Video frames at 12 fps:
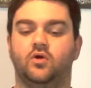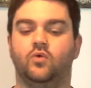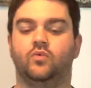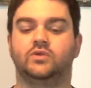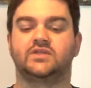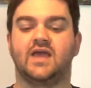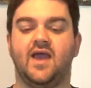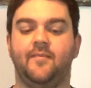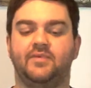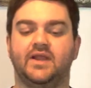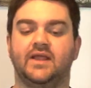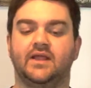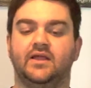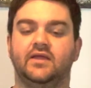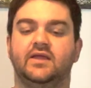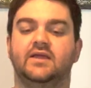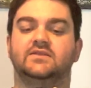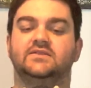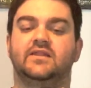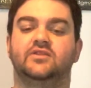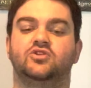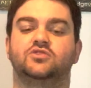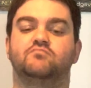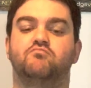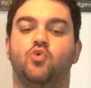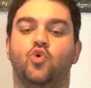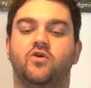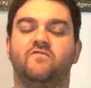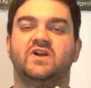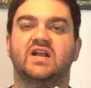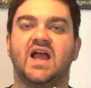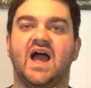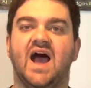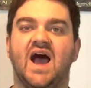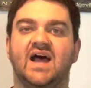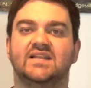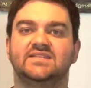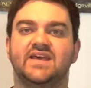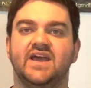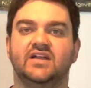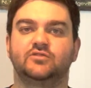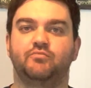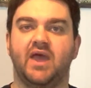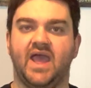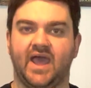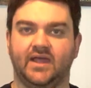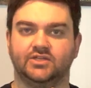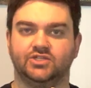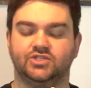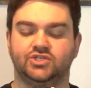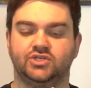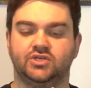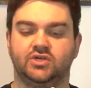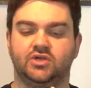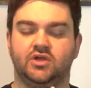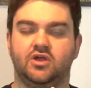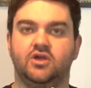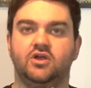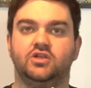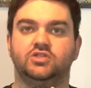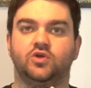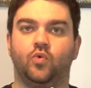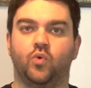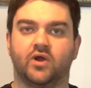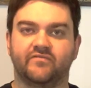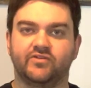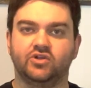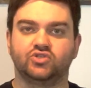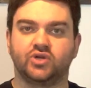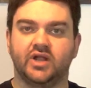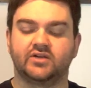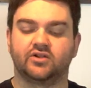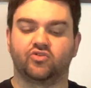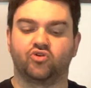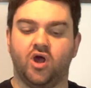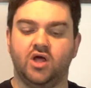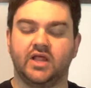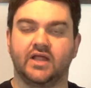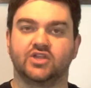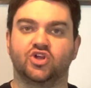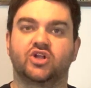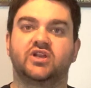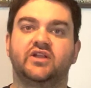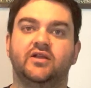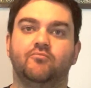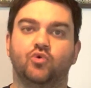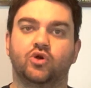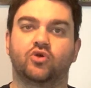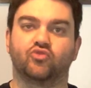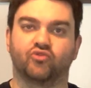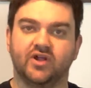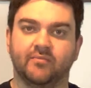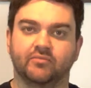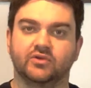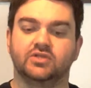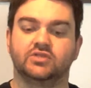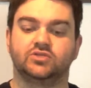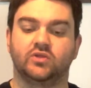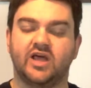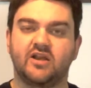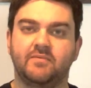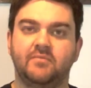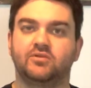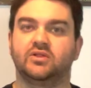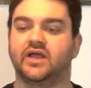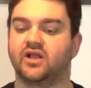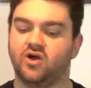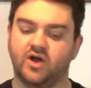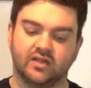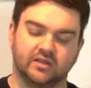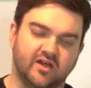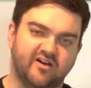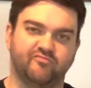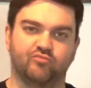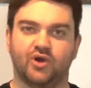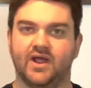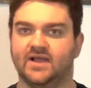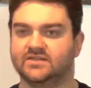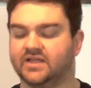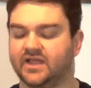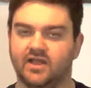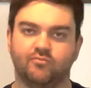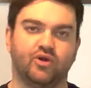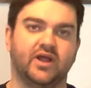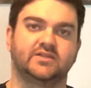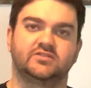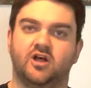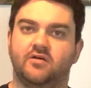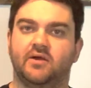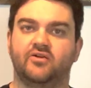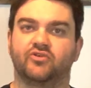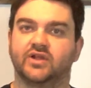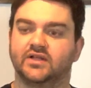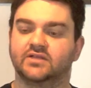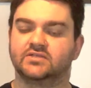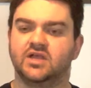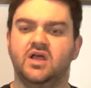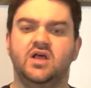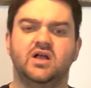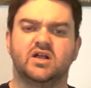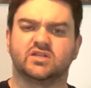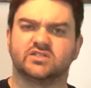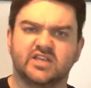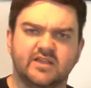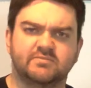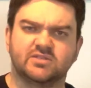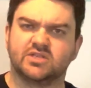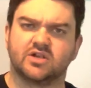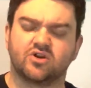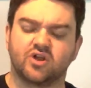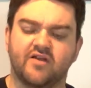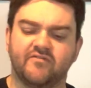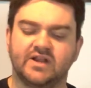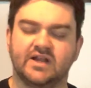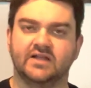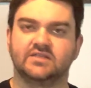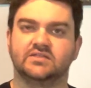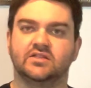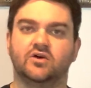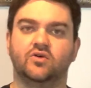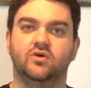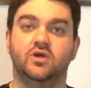what's happening is that there's more of a contact patch. So whatever you're trying to crawl on, you're gonna get more grip. So a lot of people are like, oh, I love brass. I add brass to all my rigs because it keeps the center of gravity nice and low.